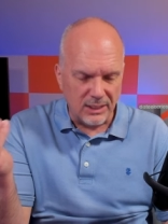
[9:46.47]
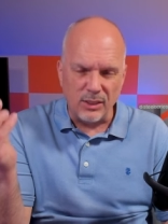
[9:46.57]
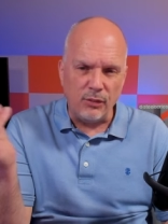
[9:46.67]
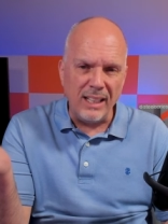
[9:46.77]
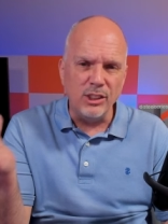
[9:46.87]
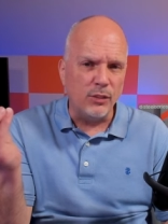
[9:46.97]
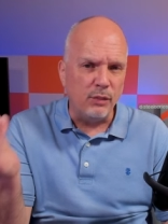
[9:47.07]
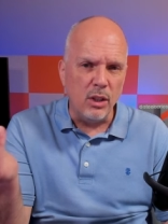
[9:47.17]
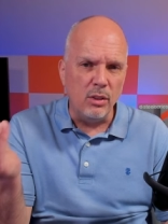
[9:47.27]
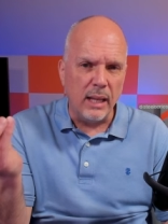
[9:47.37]
Because to find your
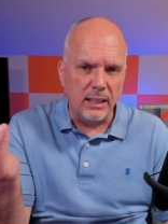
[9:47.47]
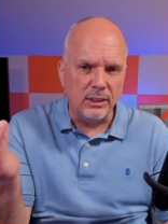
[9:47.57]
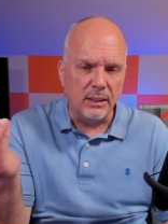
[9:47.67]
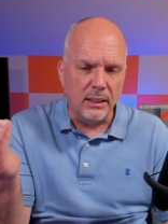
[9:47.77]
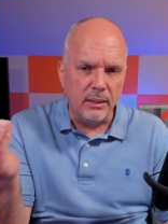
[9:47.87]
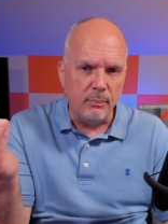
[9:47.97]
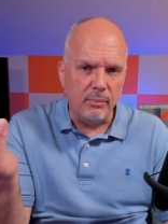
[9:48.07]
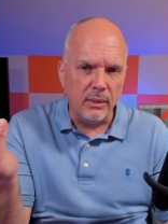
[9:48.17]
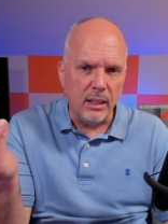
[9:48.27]
phone actually,